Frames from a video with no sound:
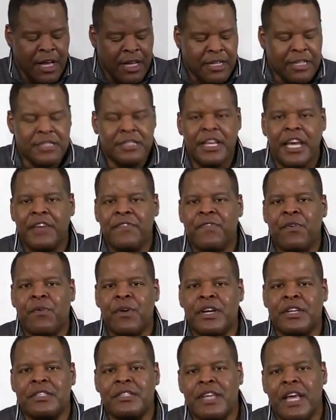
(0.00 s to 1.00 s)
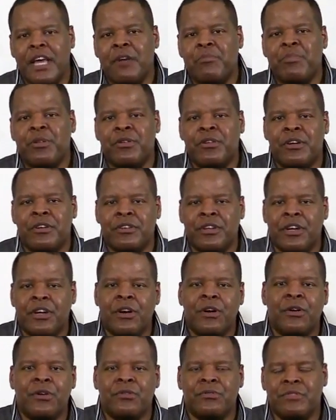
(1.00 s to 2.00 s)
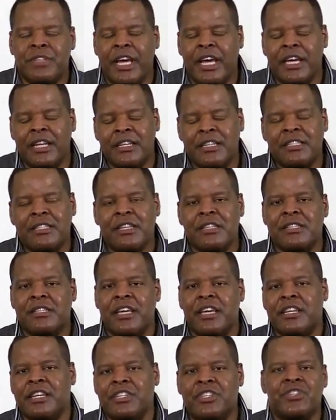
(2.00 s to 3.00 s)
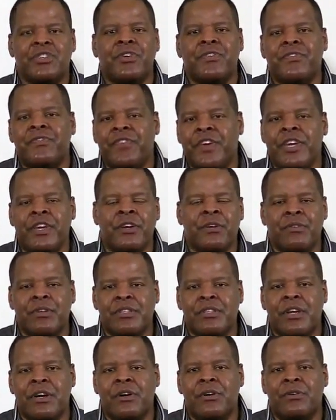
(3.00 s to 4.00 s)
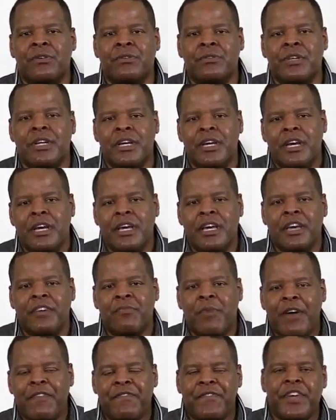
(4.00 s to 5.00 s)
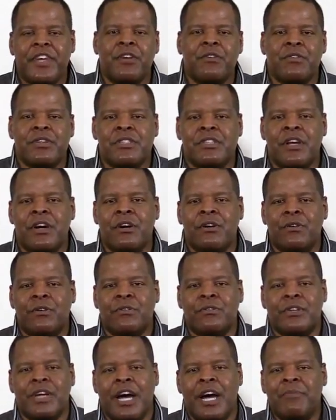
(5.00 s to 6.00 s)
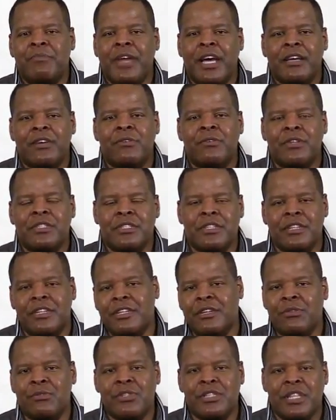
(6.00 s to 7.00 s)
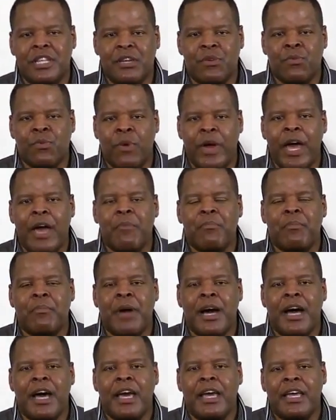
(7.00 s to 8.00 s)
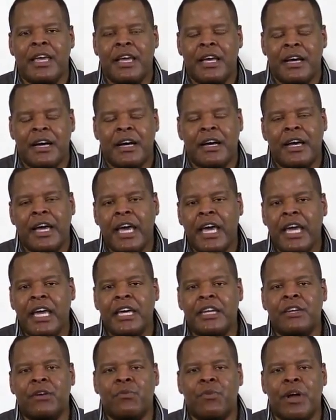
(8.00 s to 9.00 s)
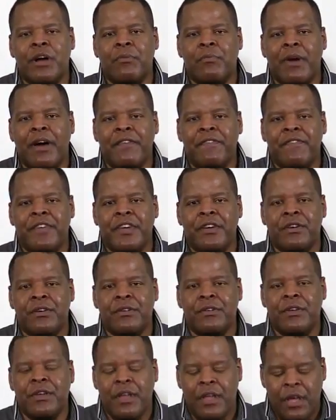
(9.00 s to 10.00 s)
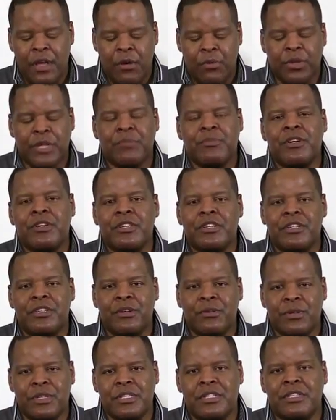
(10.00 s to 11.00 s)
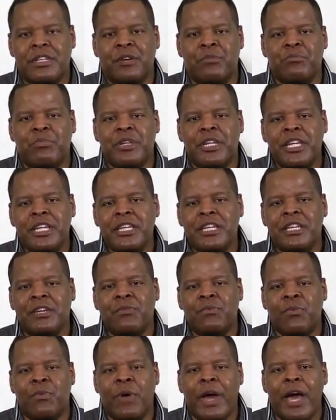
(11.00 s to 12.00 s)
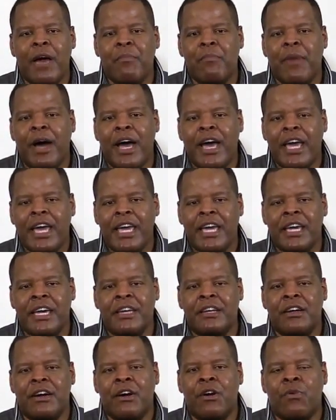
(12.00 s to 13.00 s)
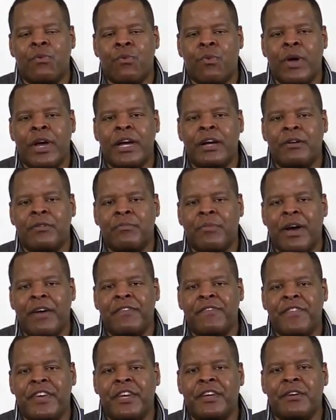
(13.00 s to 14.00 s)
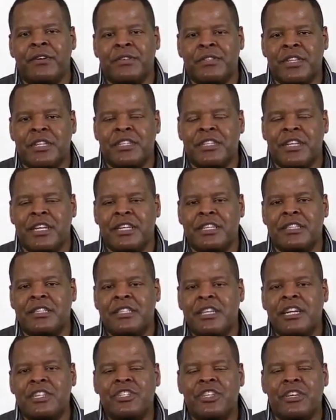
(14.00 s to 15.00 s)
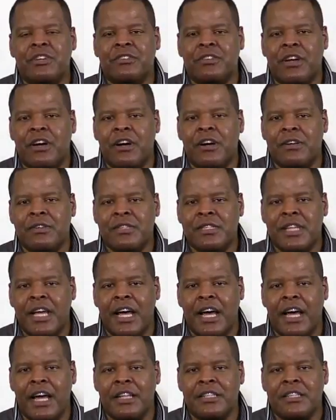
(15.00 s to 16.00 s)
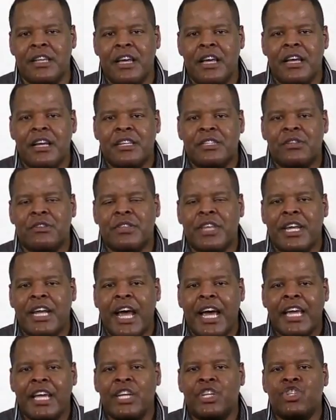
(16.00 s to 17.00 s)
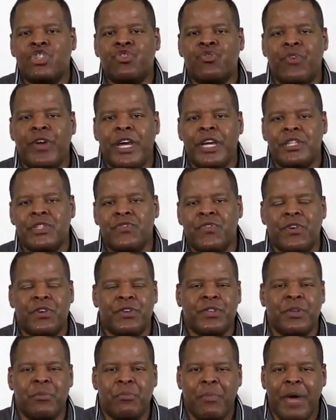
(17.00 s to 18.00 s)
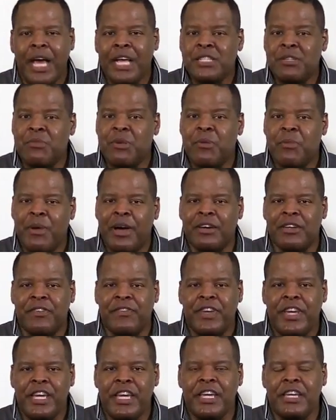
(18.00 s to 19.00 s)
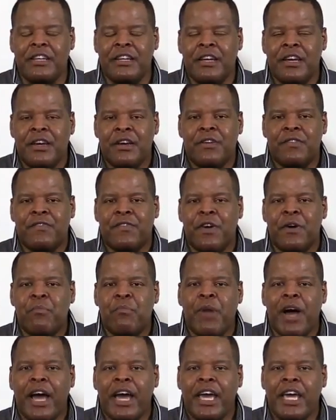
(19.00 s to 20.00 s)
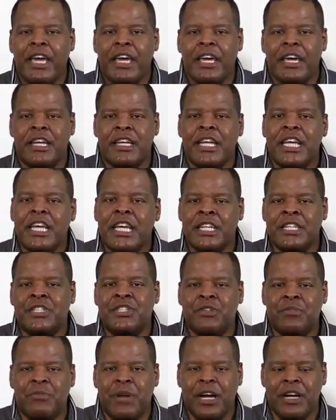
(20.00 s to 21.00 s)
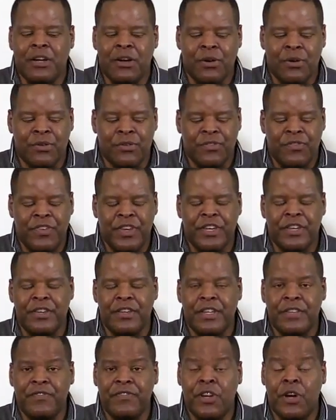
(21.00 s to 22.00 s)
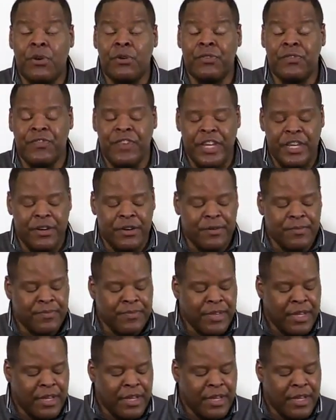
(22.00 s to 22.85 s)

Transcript: Let's take, for example, on a cold day, let's just say that your finger is cold. If my finger is cold, I'm not going to loosely wrap my hand around my finger. What I'm going to do is completely wrap my hand around my finger such that it's touching on all sides, so that I can transfer the maximum amount of heat from my hand into my cold finger.